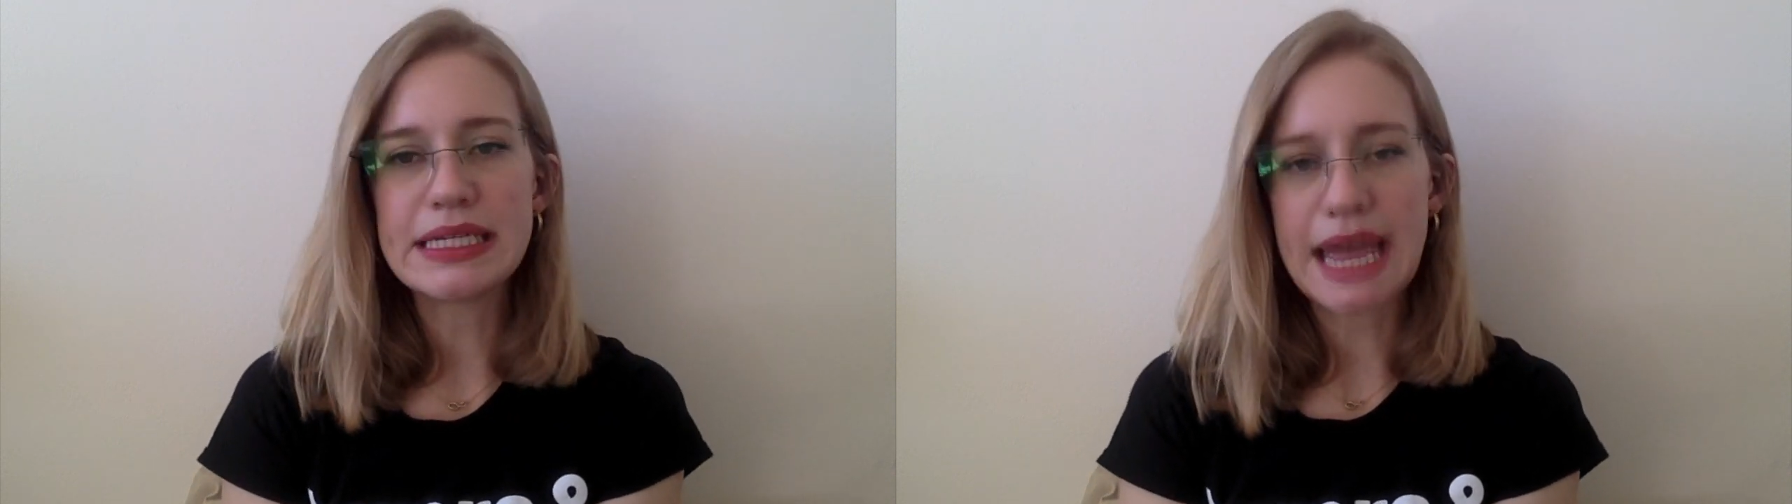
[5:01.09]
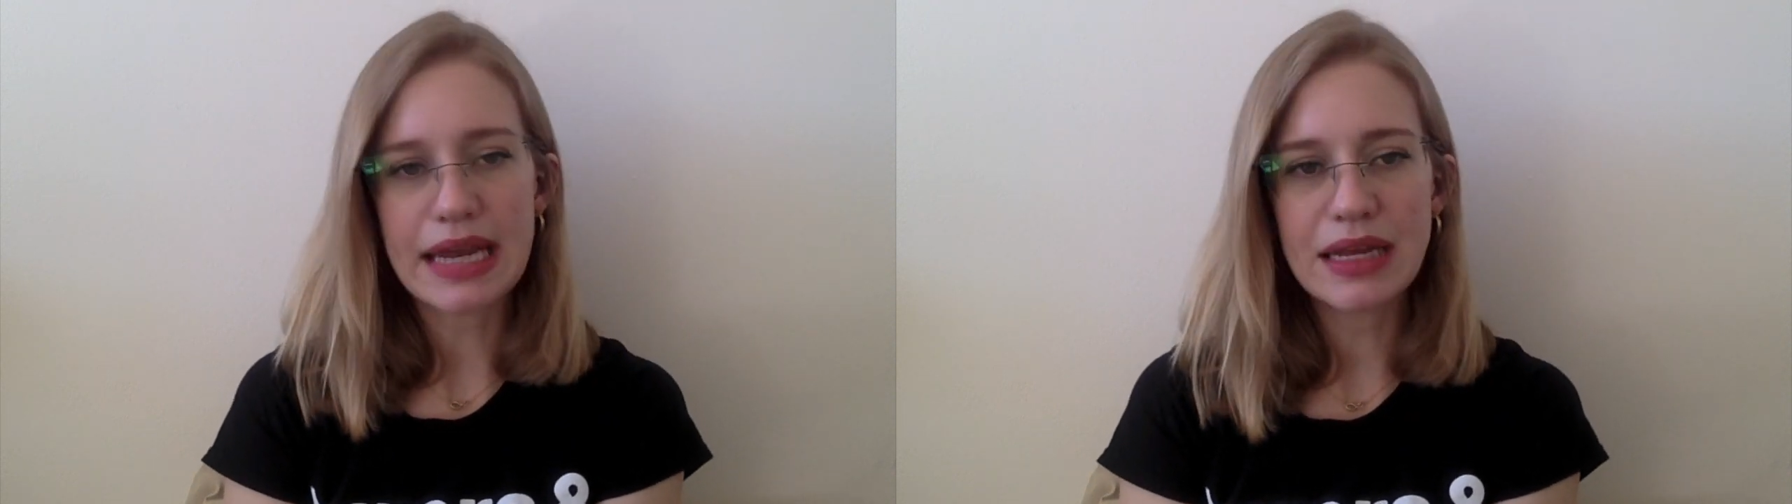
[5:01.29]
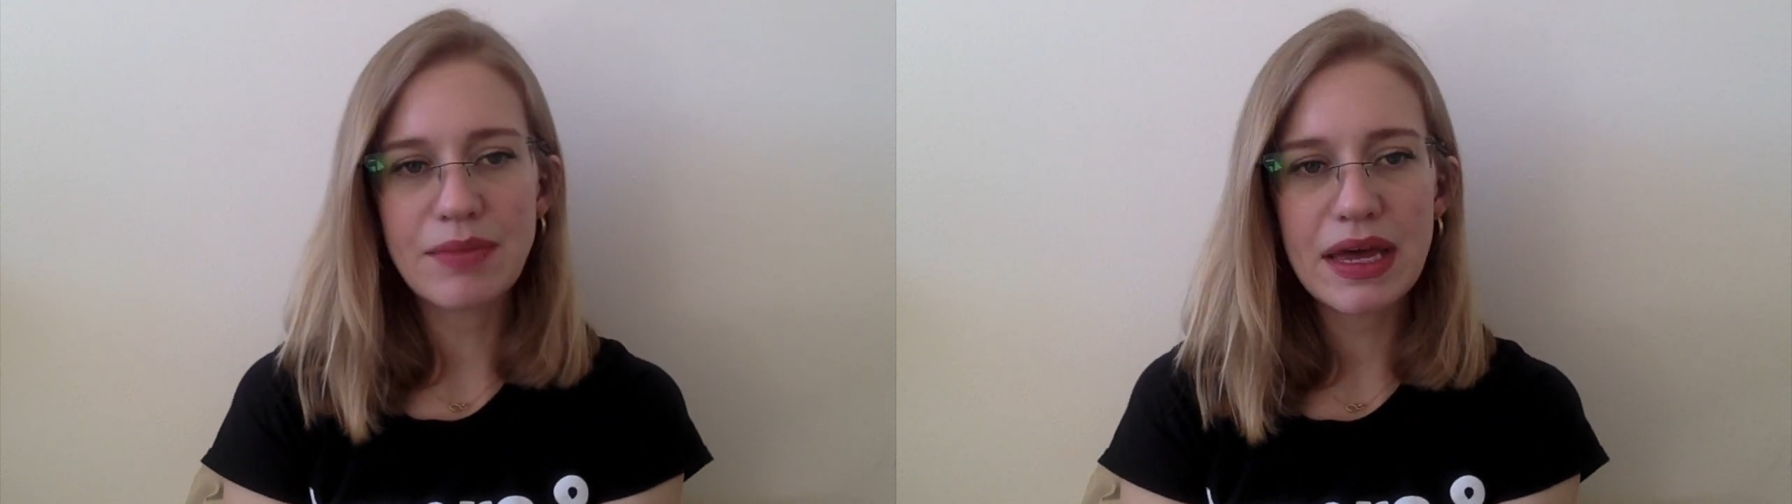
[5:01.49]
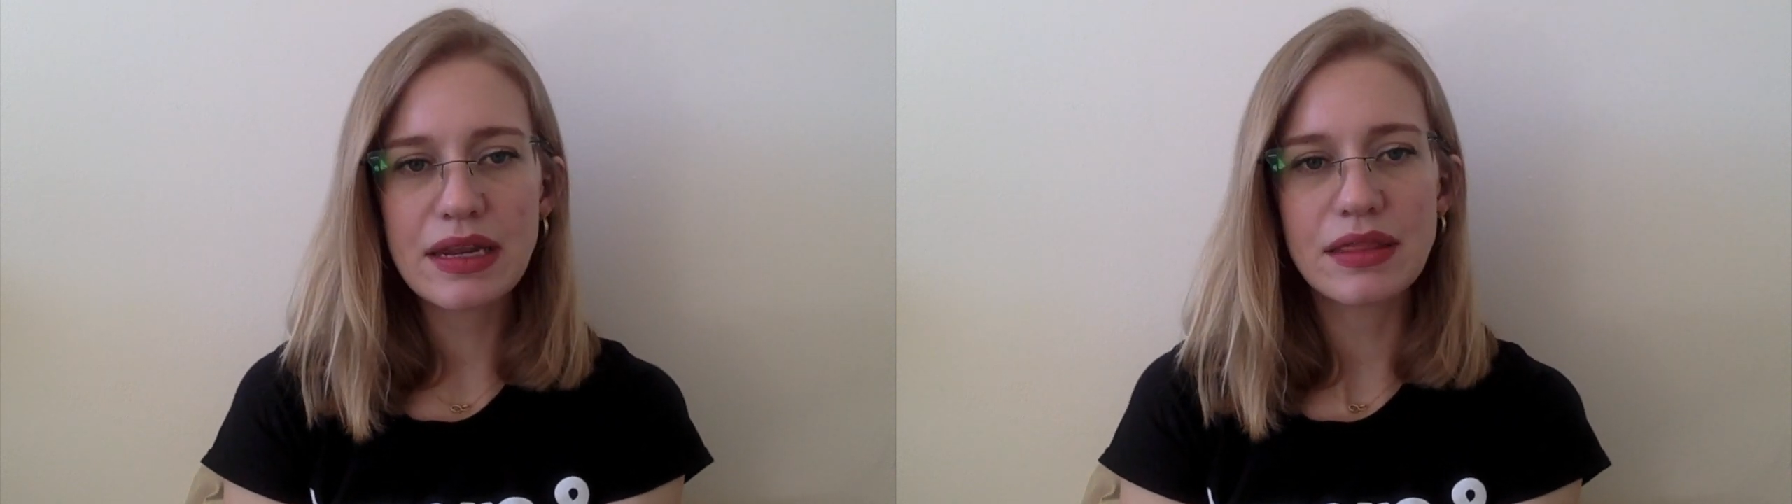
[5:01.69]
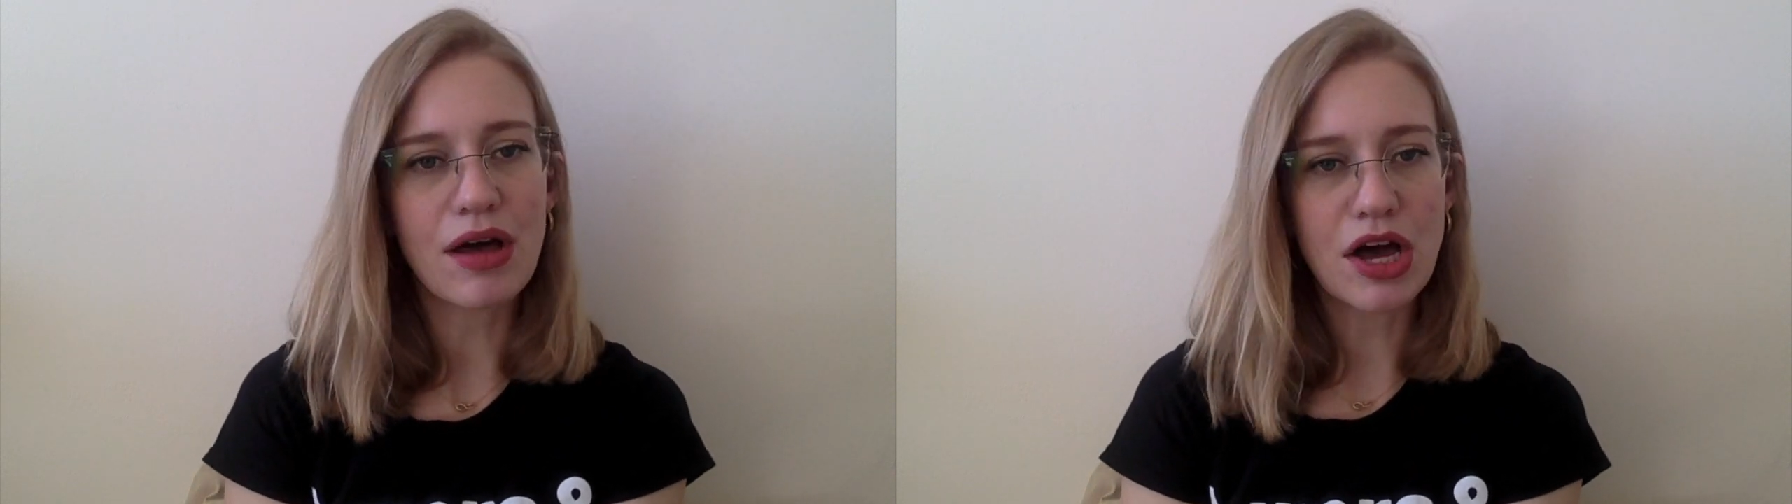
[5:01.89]
tanning bed
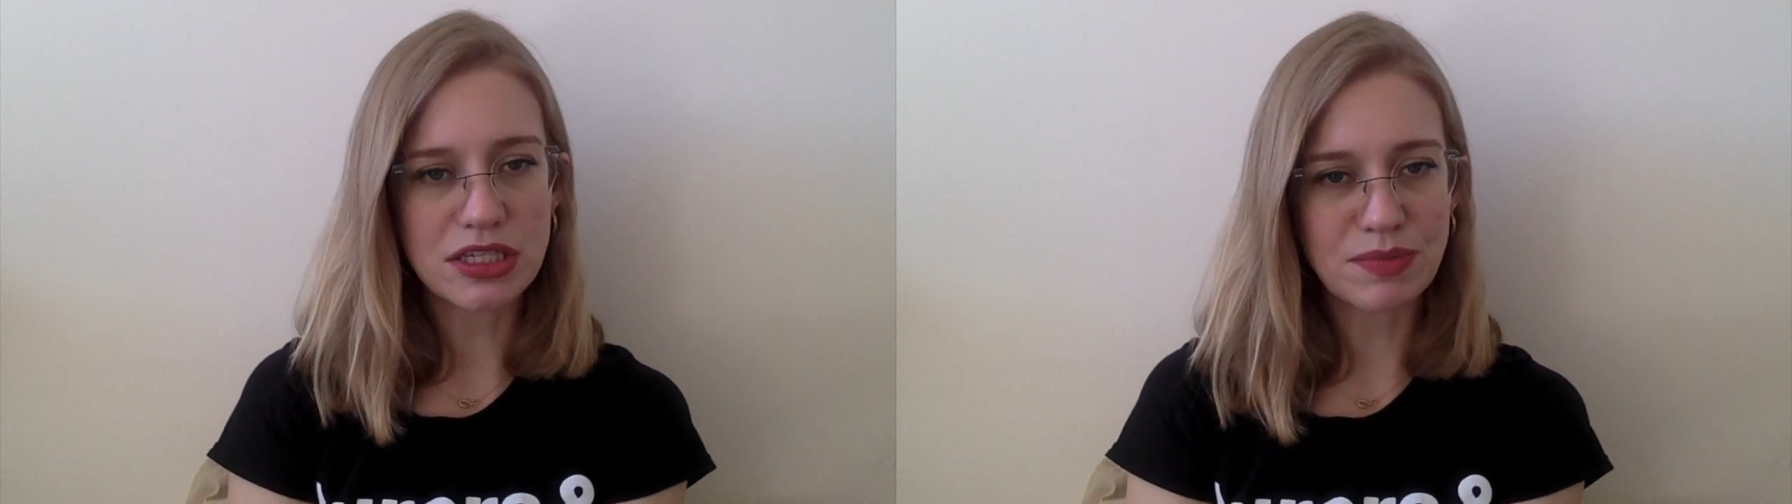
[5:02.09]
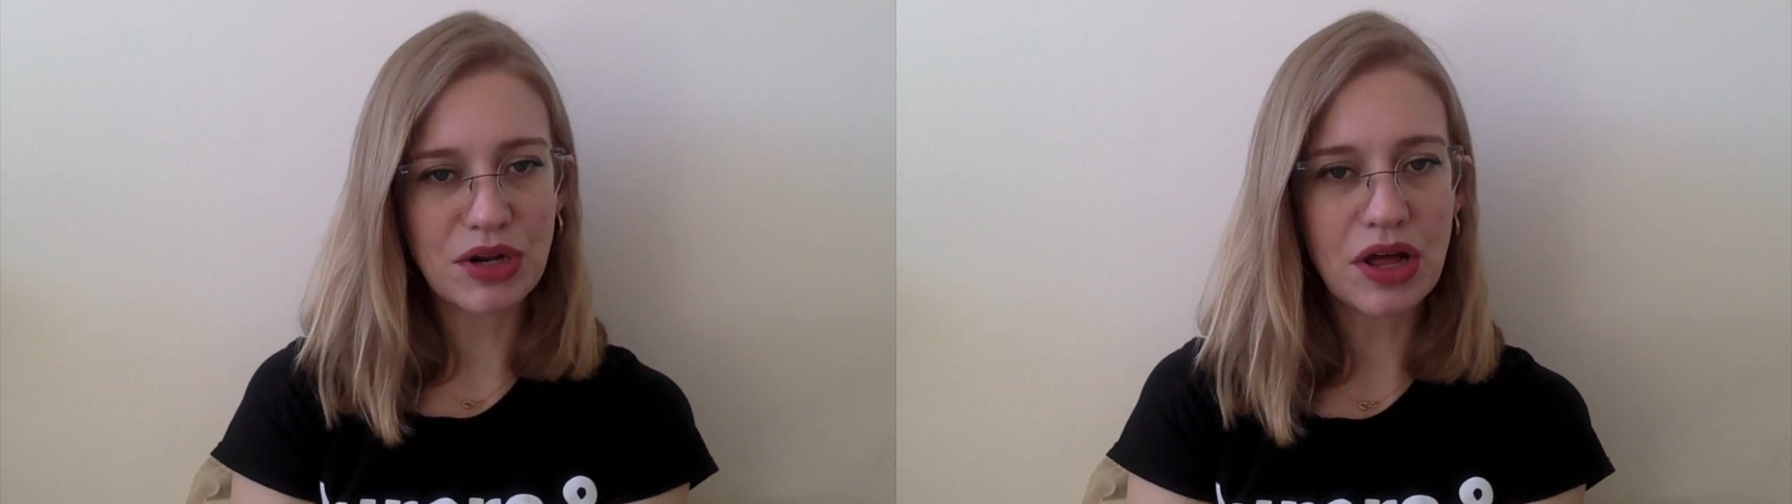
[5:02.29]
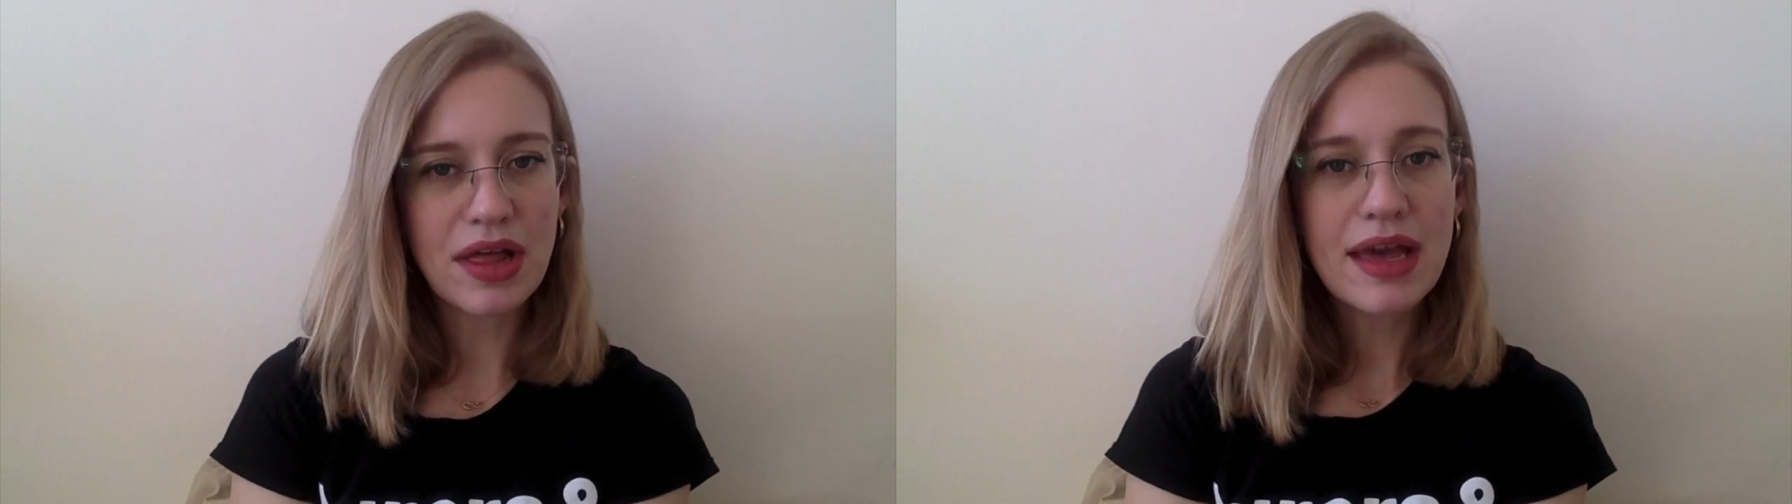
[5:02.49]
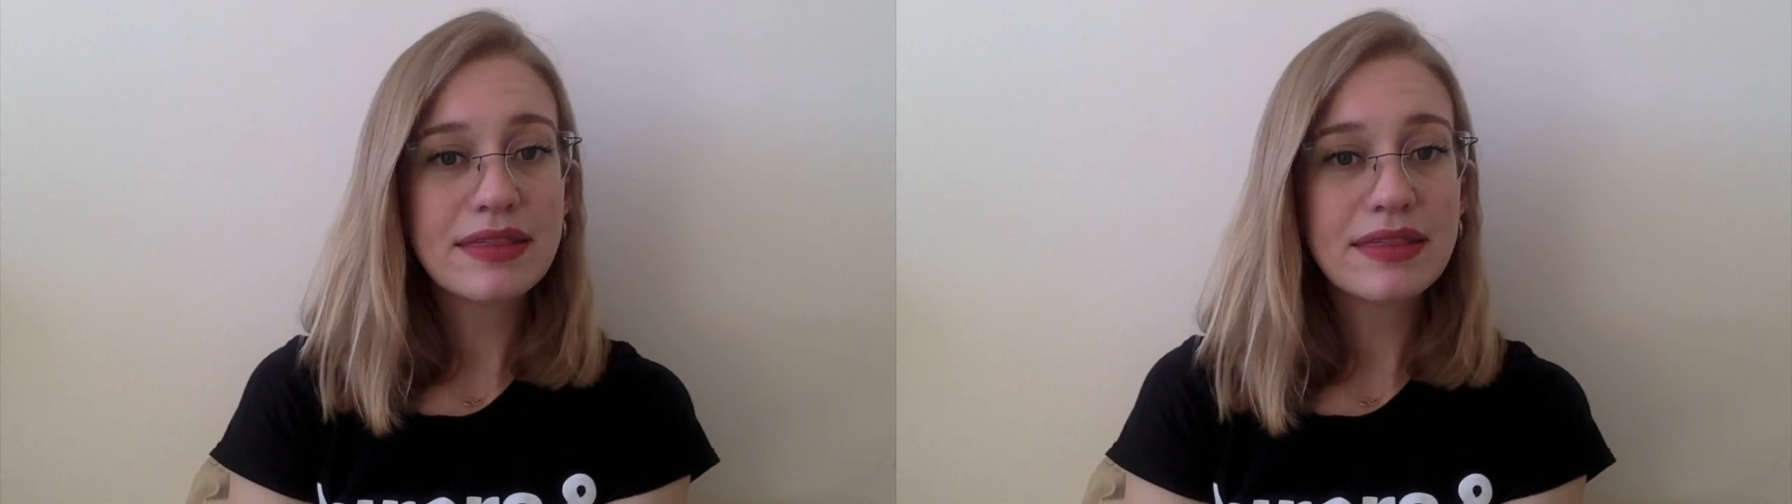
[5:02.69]
in the hospital.